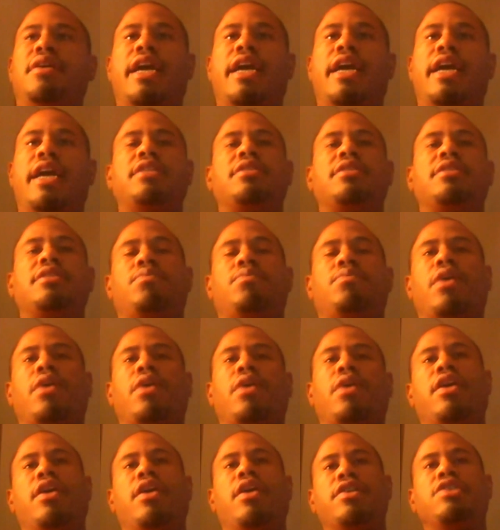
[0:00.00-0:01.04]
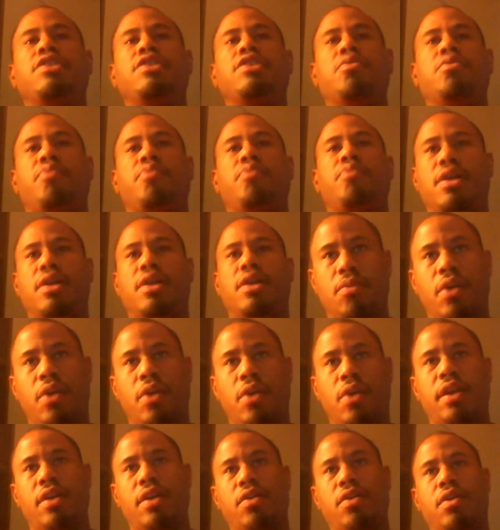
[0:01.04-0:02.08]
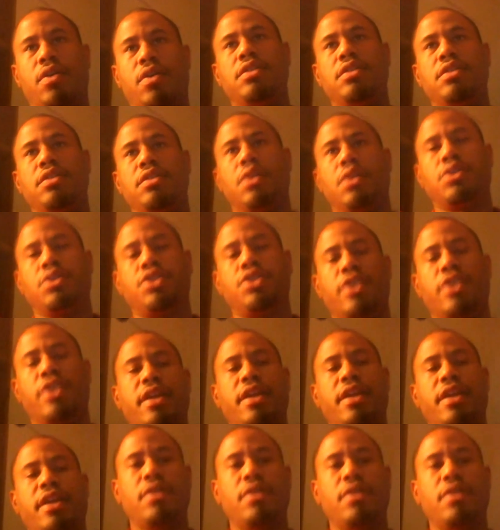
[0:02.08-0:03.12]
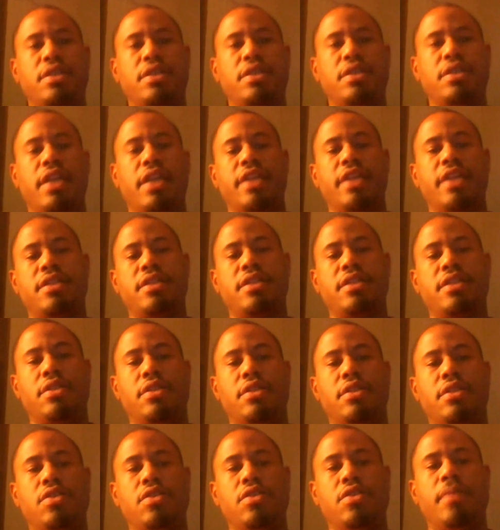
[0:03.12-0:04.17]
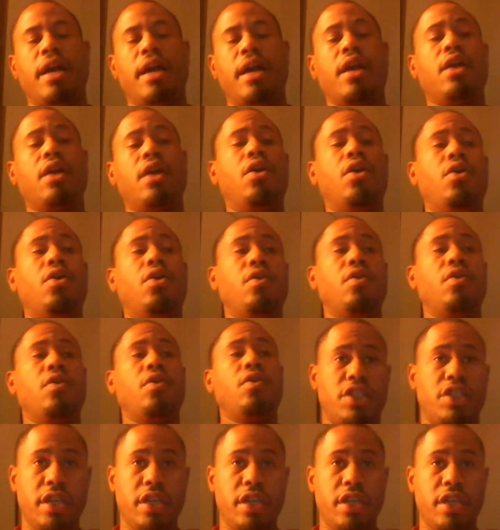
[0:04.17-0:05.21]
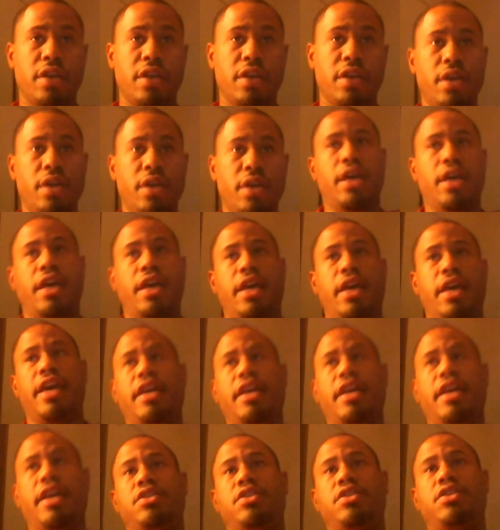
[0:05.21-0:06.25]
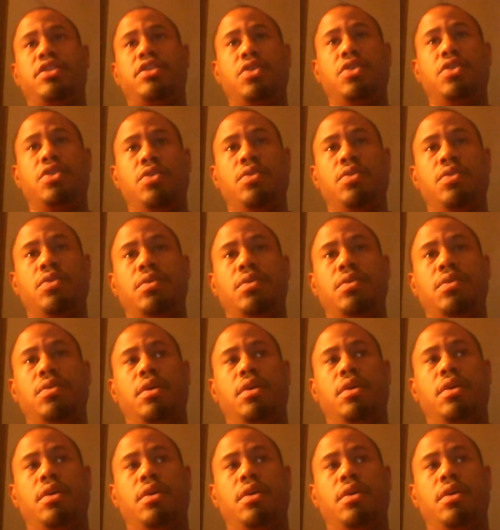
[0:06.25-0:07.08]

I guess working on this new project I'm working on. You know, training real estate agents to. My goal this year is to